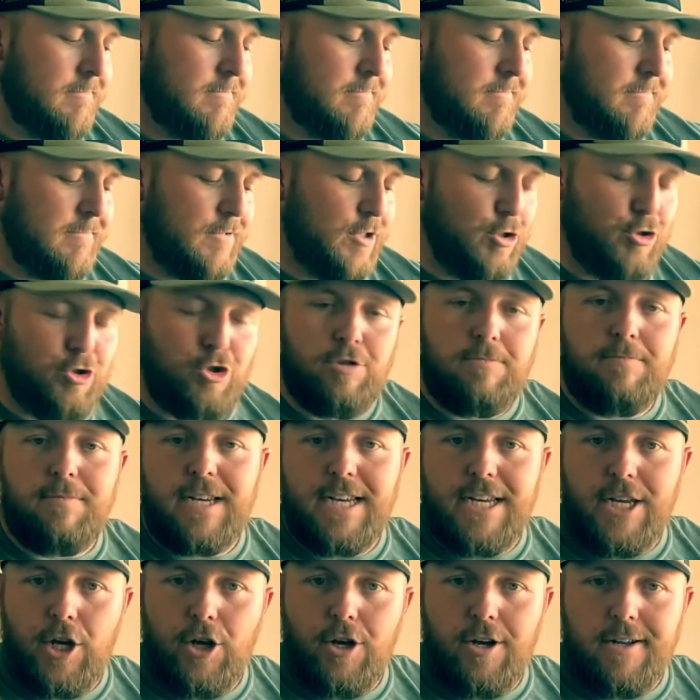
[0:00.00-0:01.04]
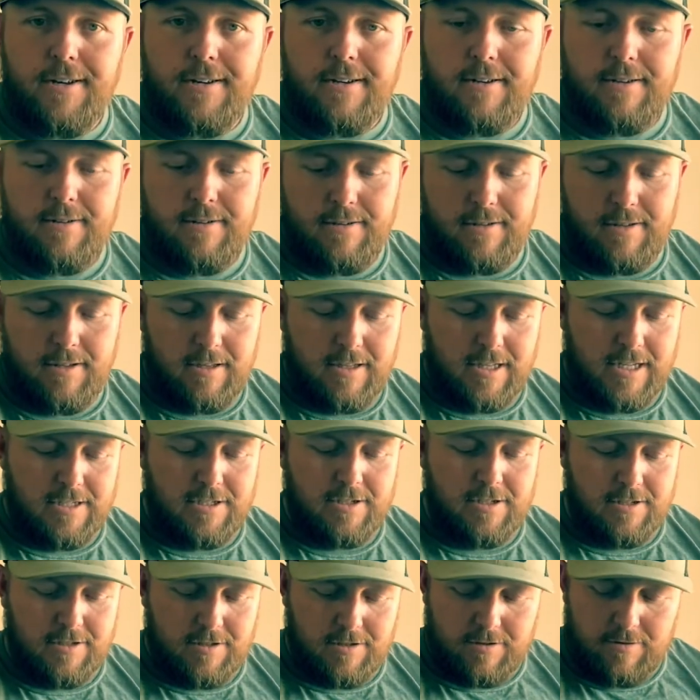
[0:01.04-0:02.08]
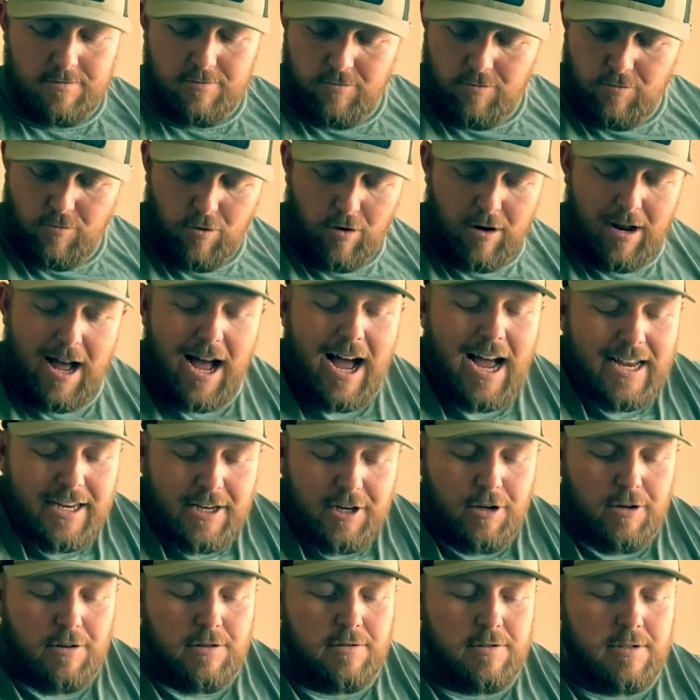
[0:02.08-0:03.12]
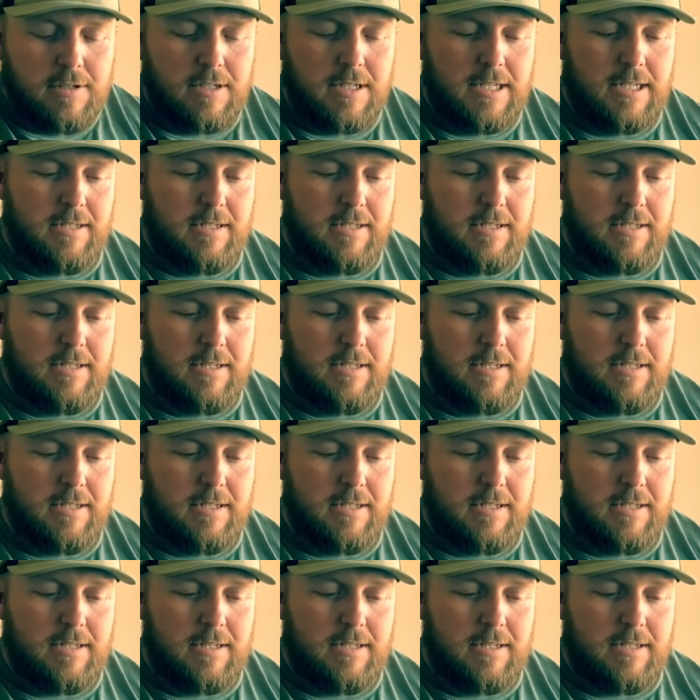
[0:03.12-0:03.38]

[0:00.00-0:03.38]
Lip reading: you should be good. This is what I use.